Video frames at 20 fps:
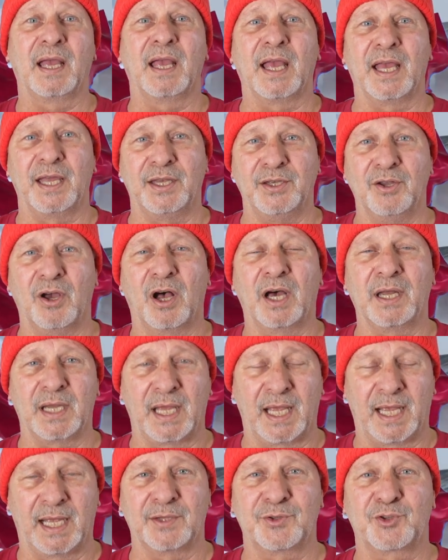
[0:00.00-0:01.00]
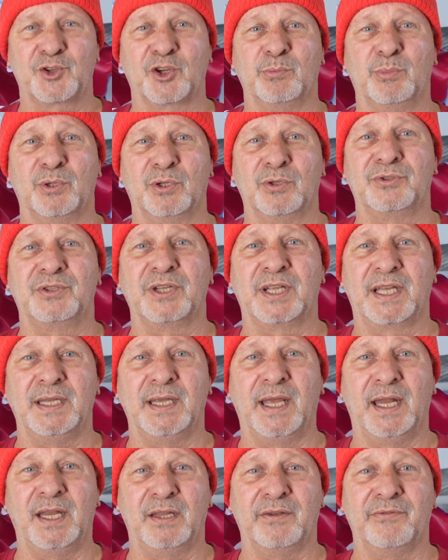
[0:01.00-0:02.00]
and not answerable to
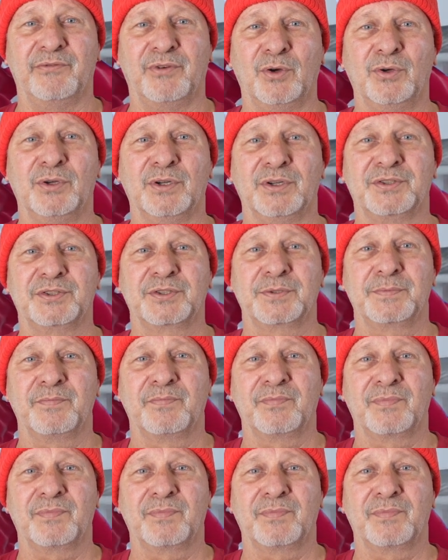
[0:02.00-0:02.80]
Canadian voters.